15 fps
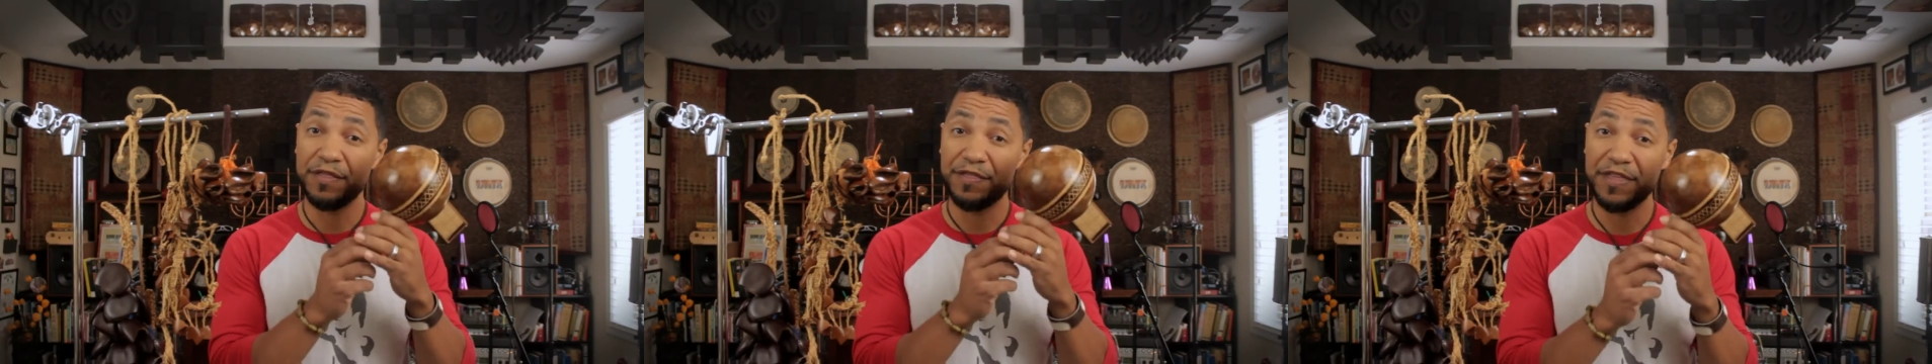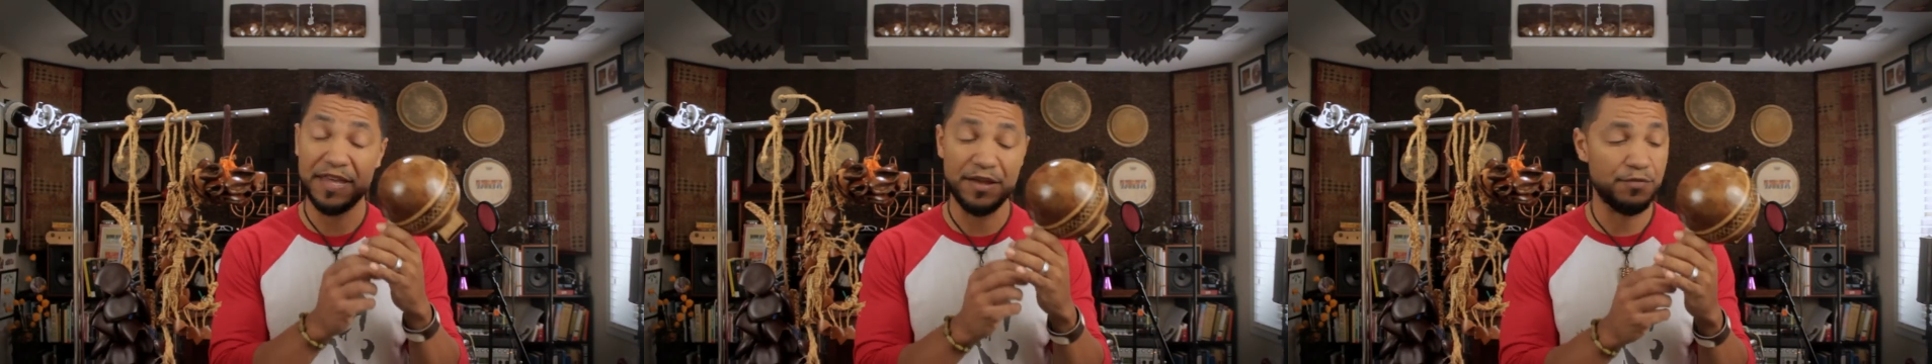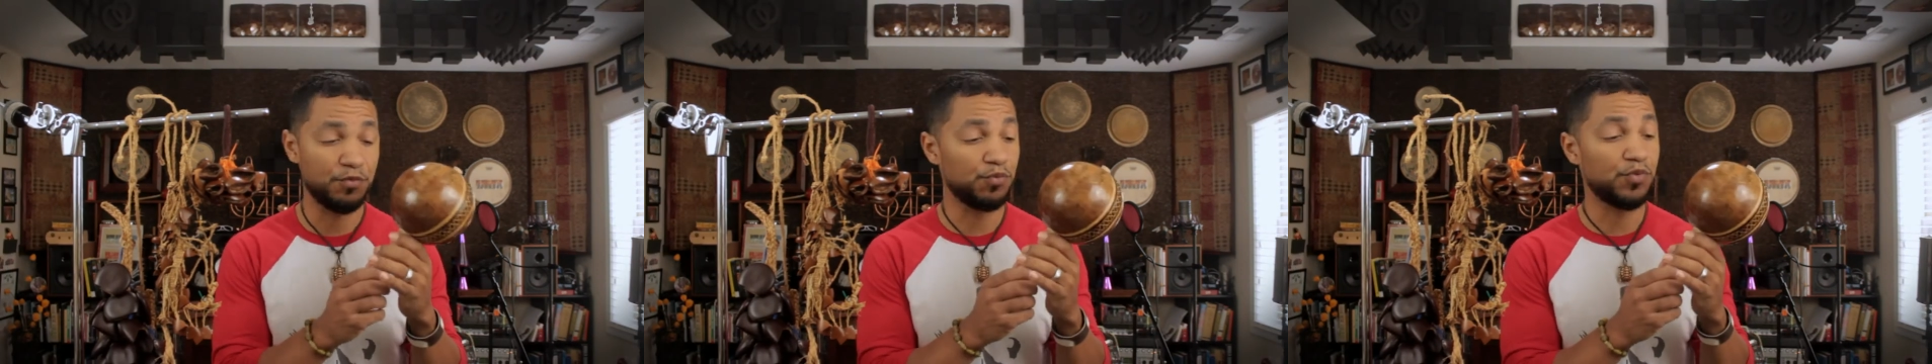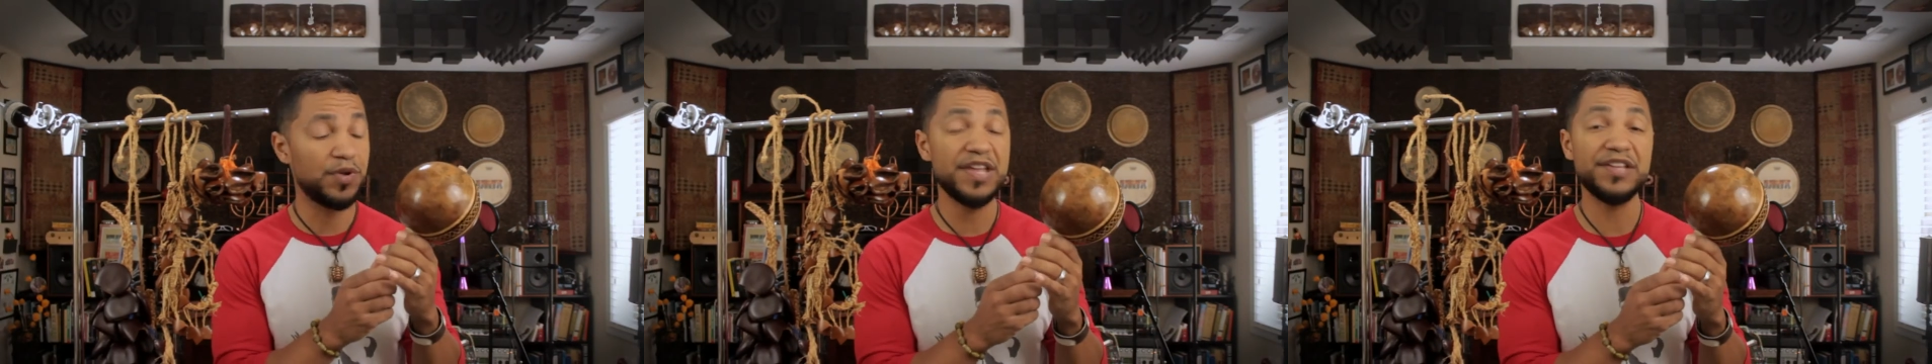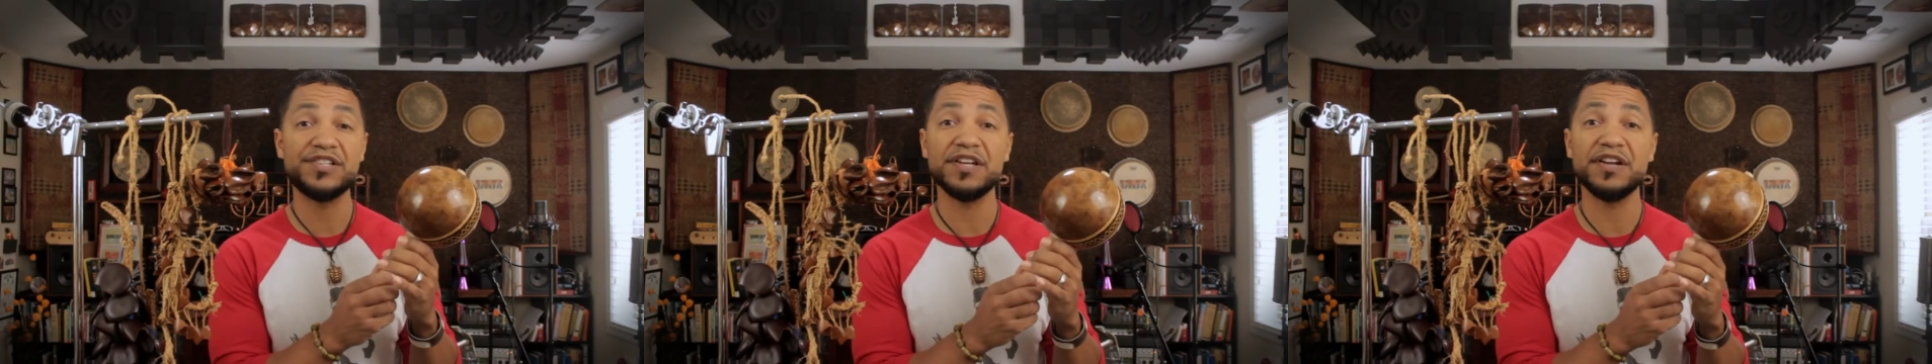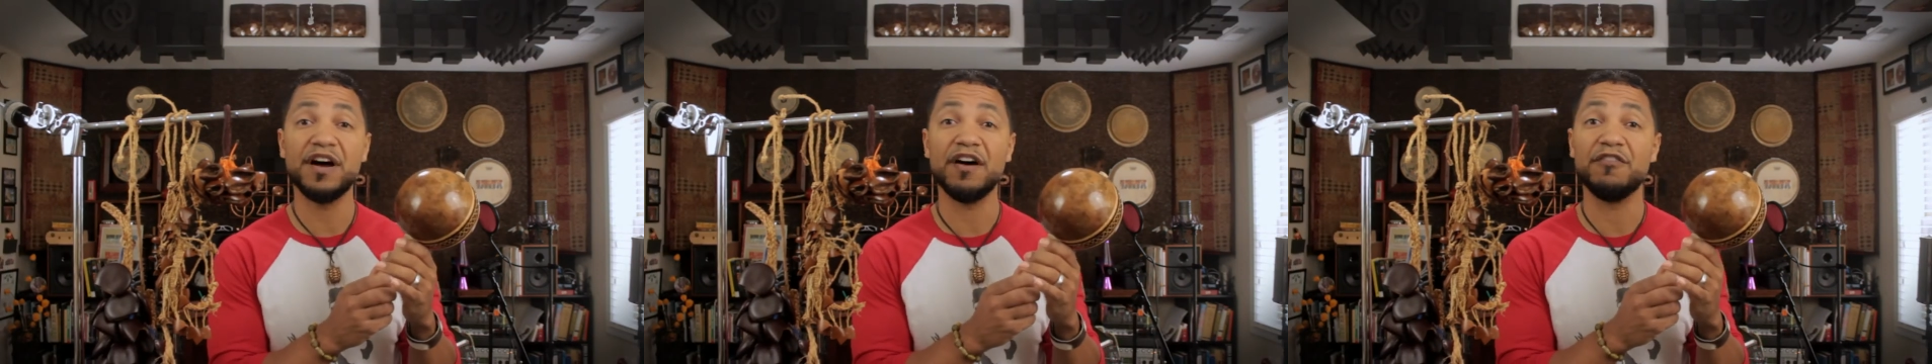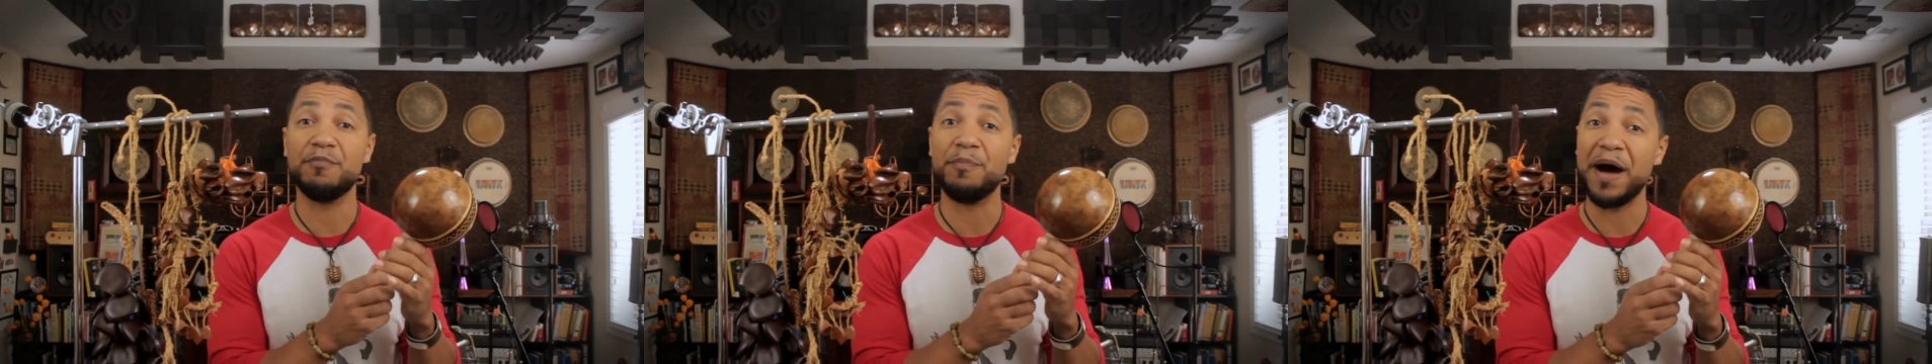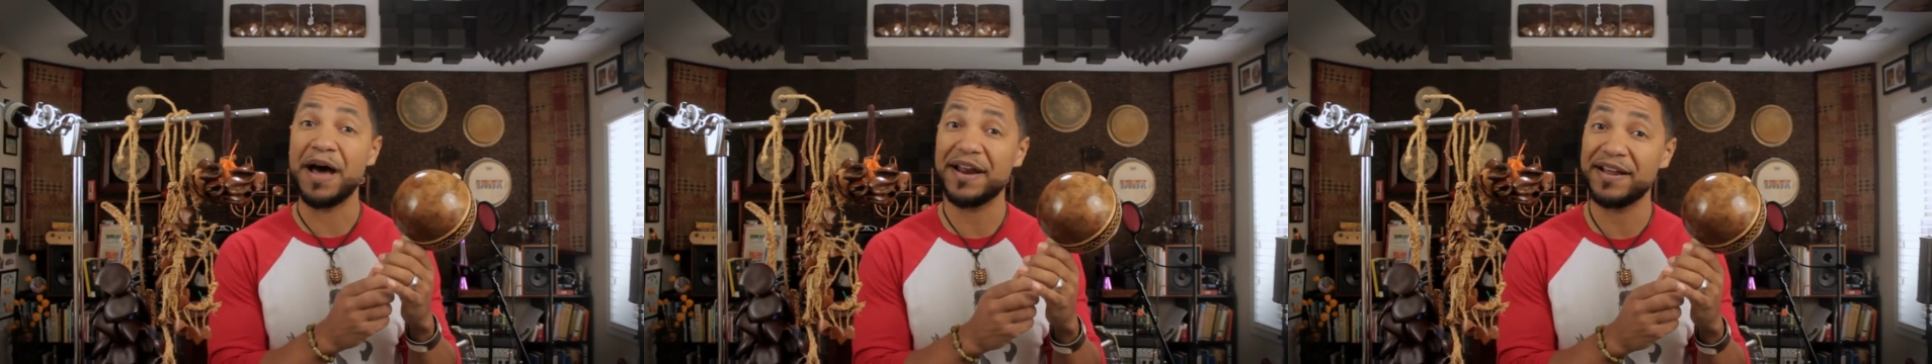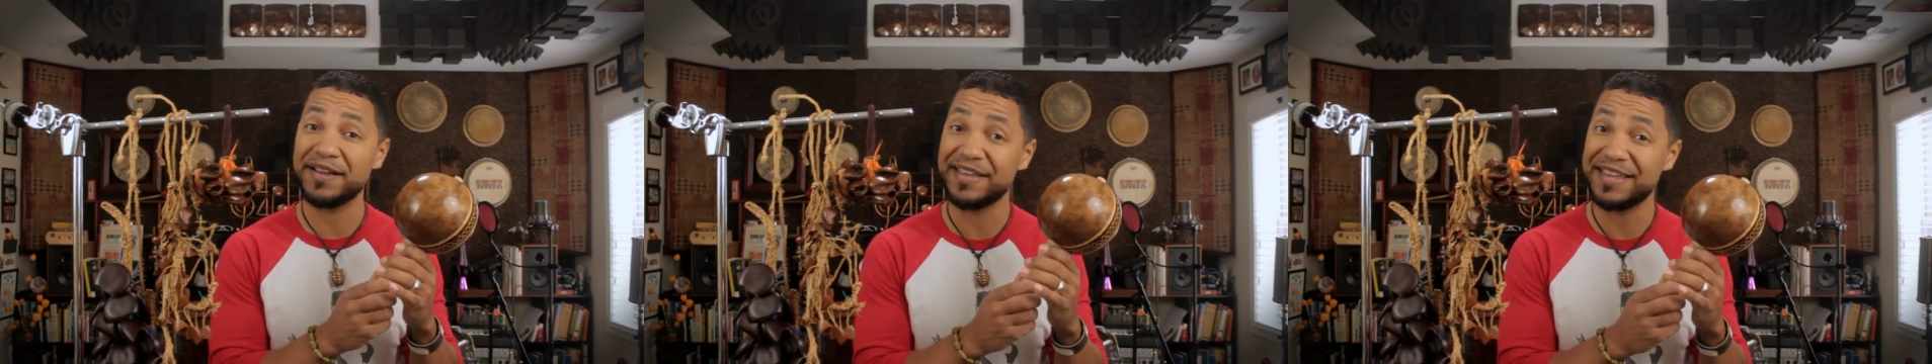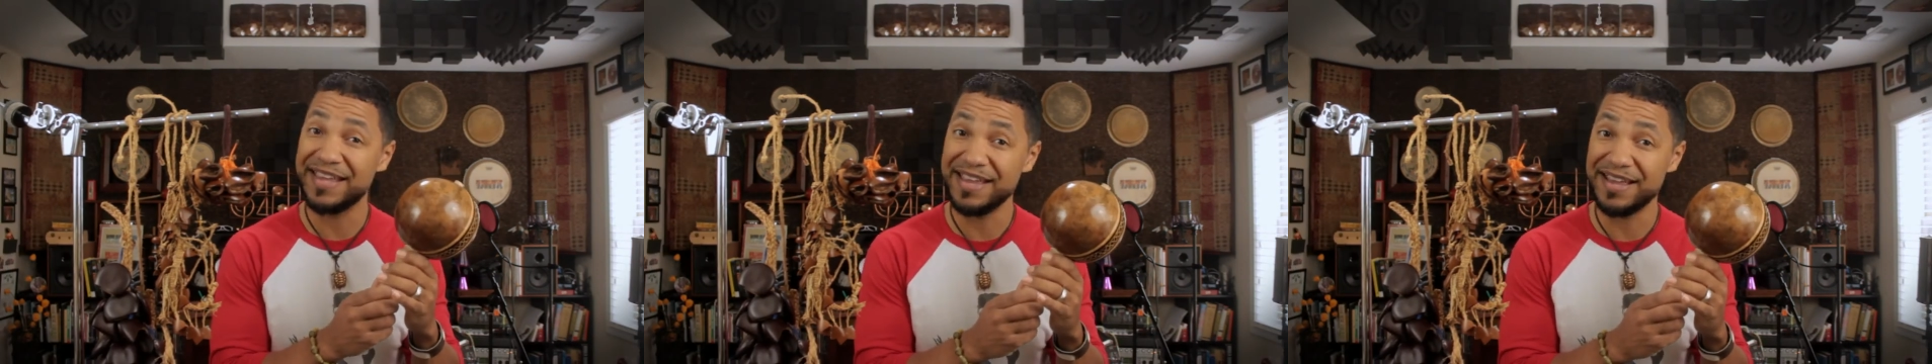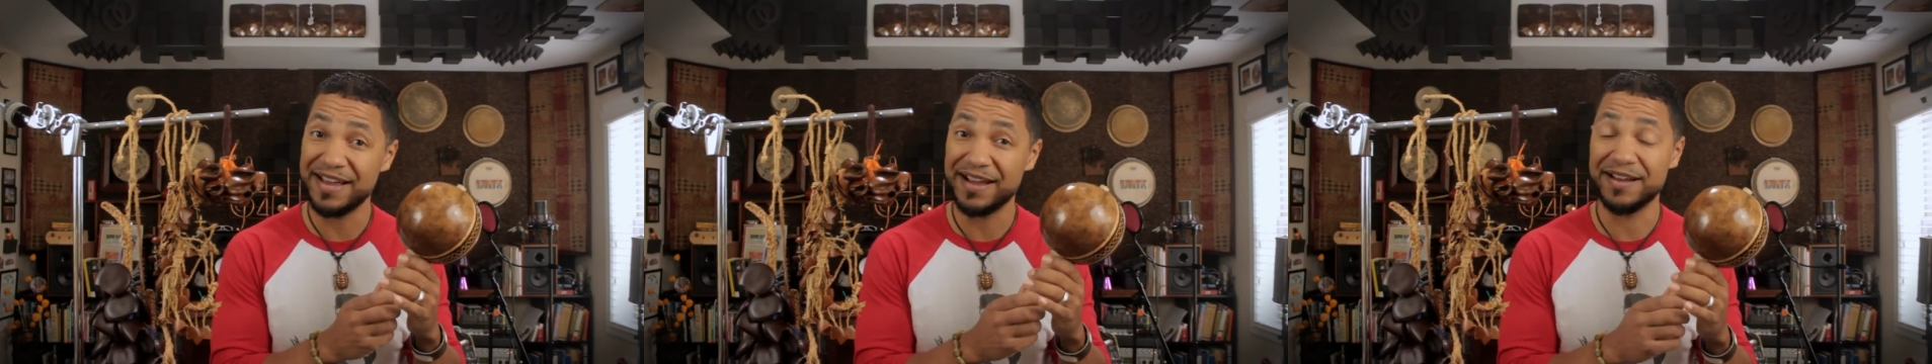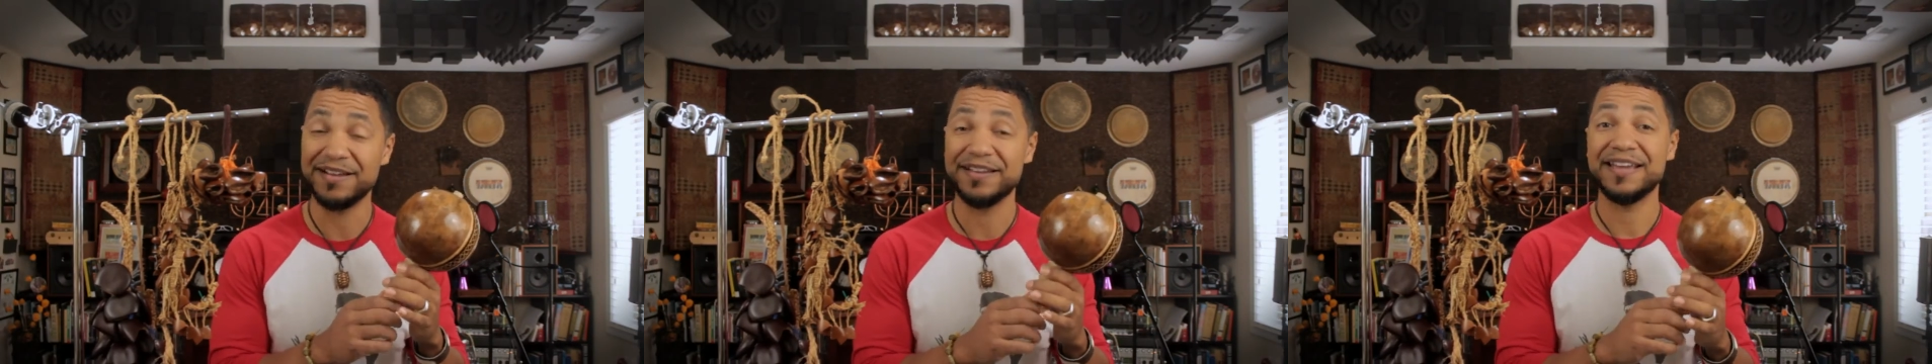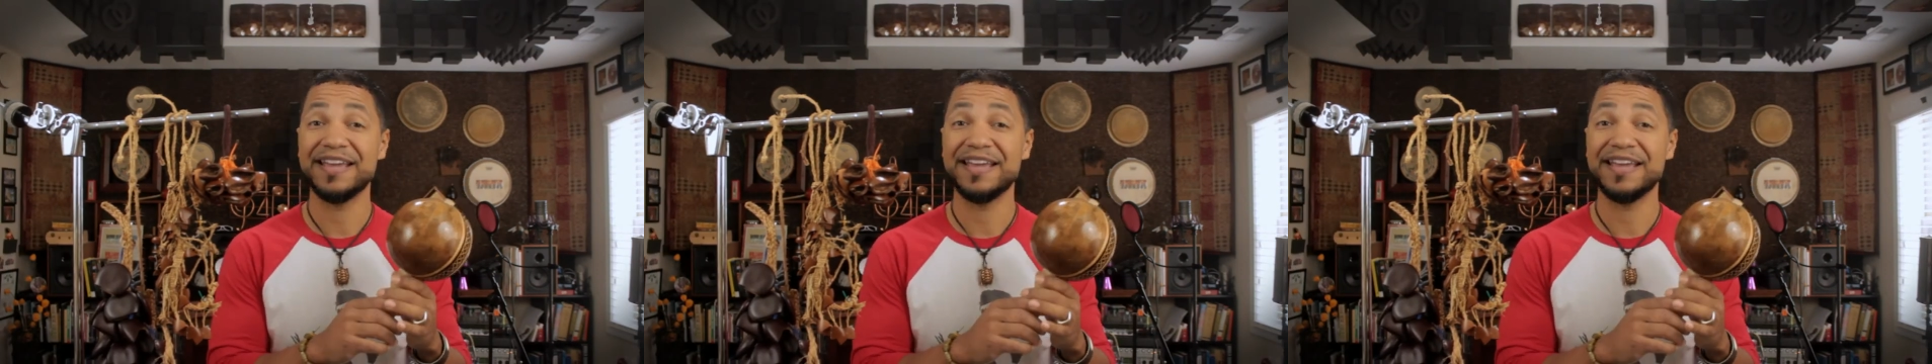the region of Barranquilla